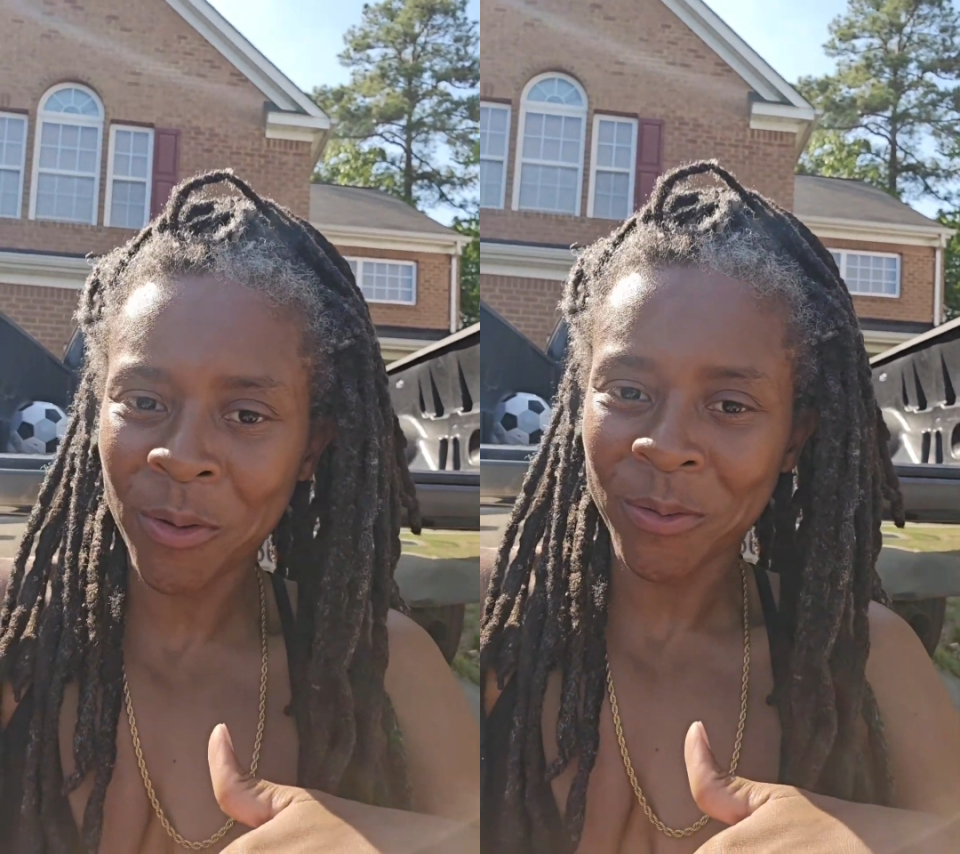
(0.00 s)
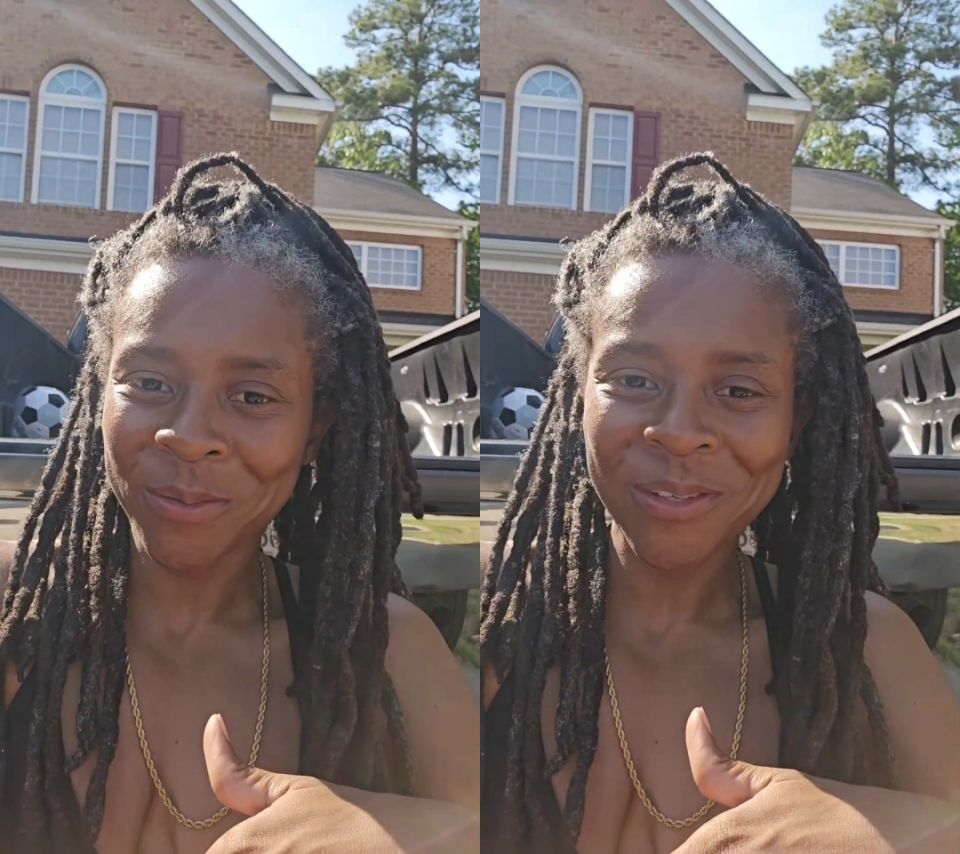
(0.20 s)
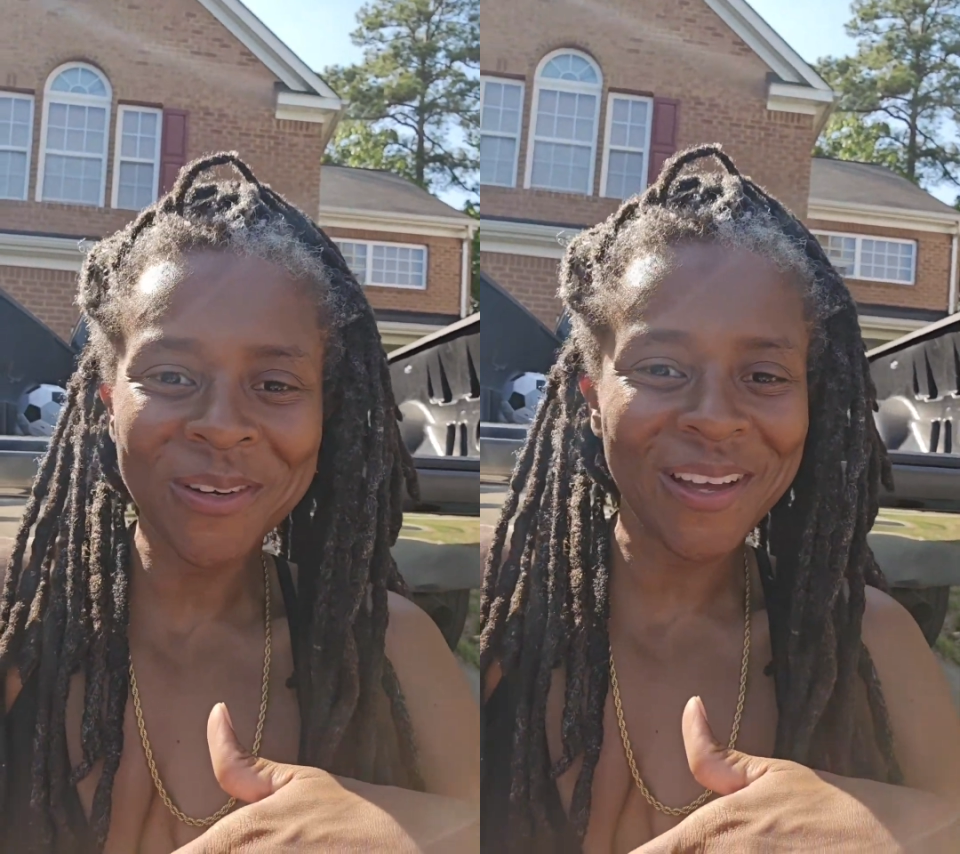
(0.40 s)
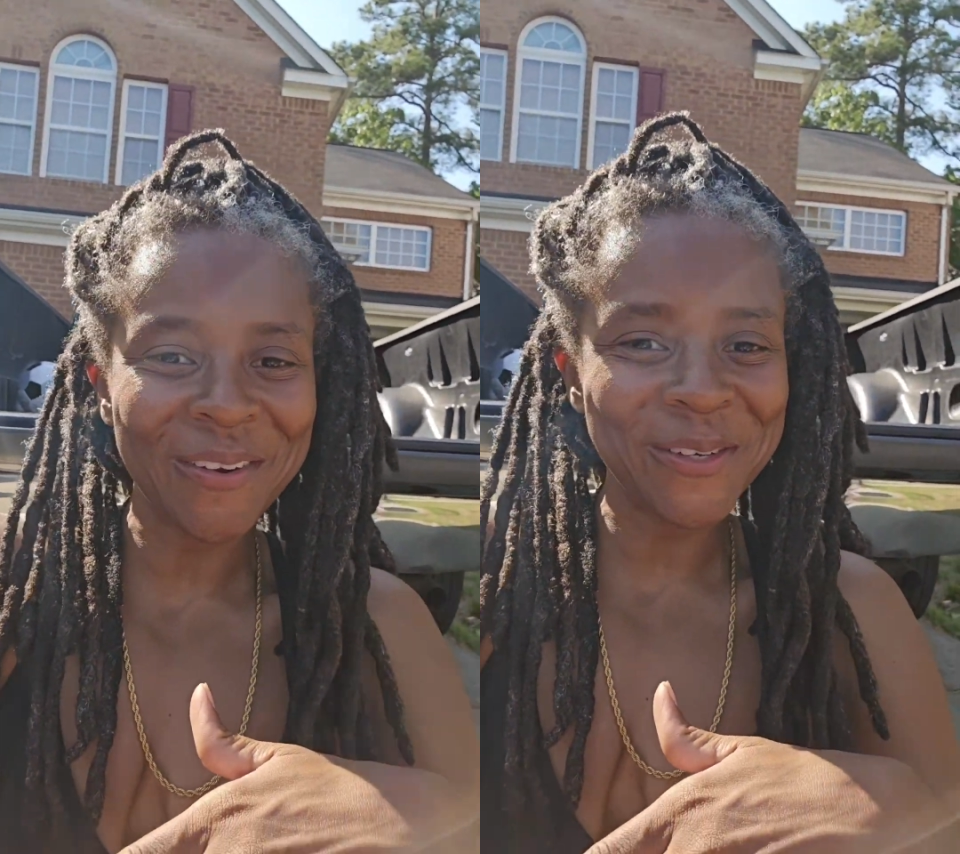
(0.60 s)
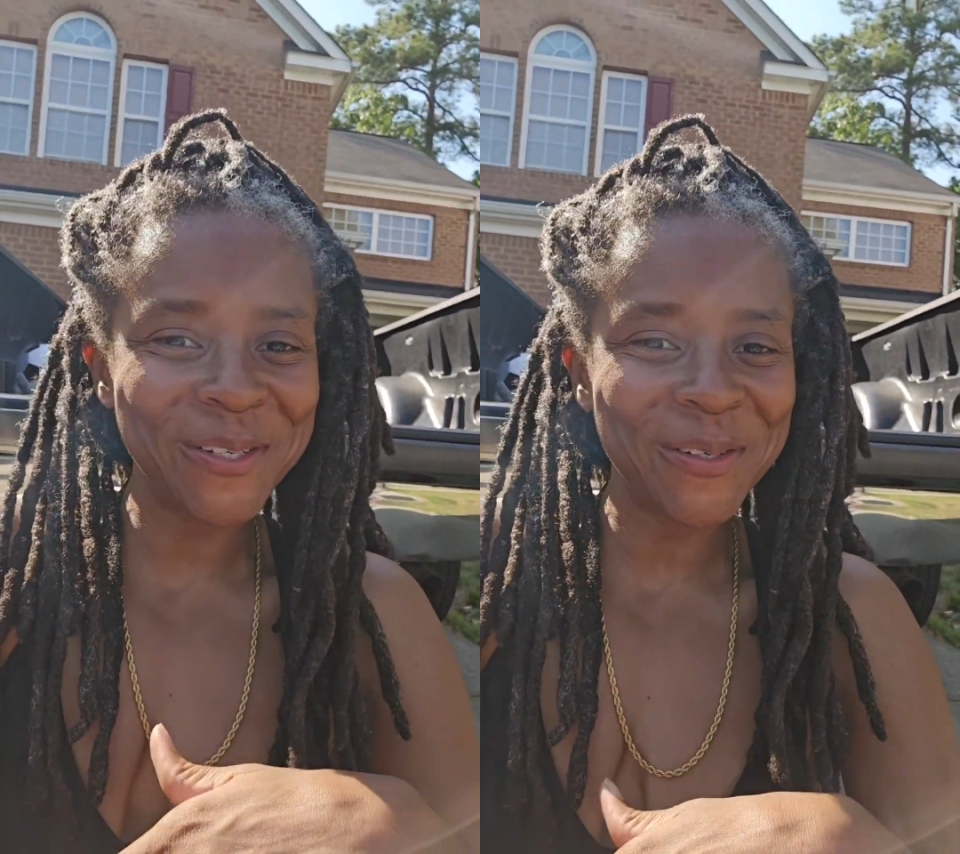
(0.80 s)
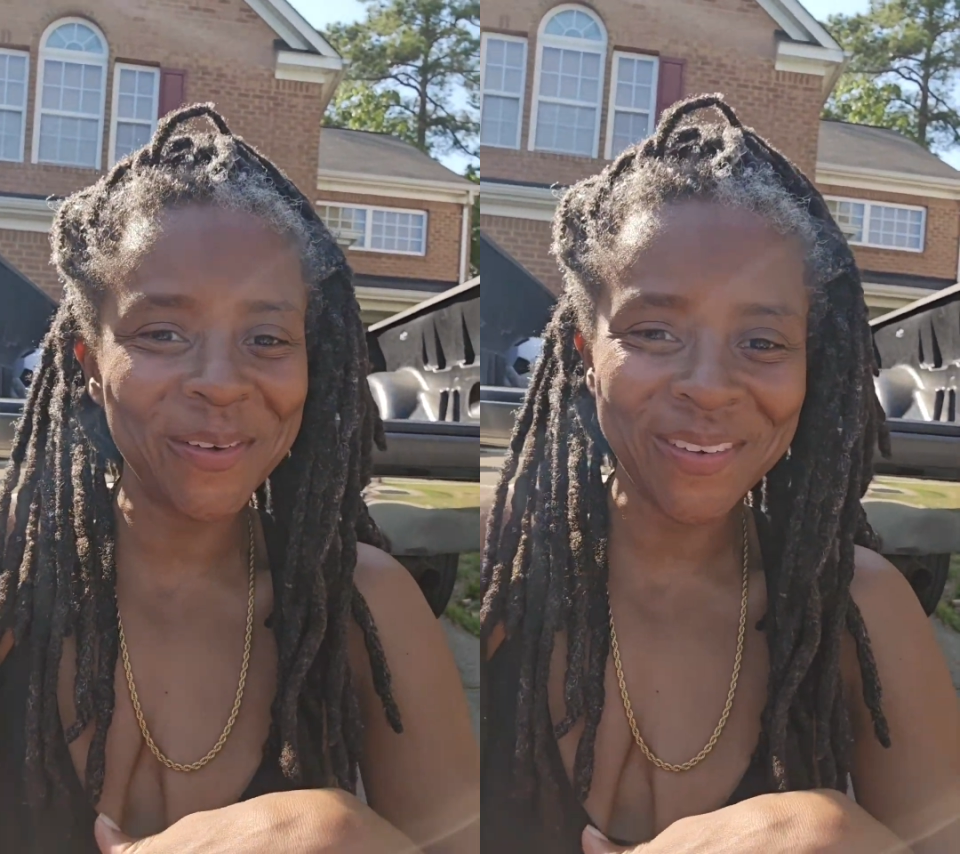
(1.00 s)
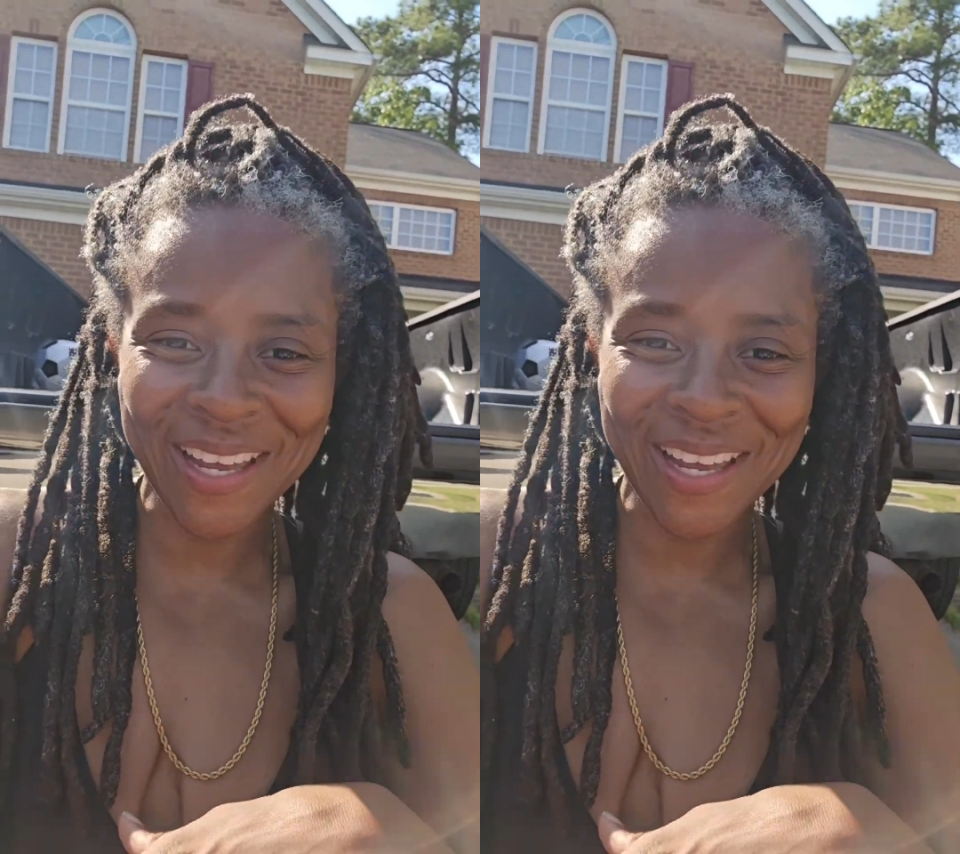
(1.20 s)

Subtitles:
on. You know how we do.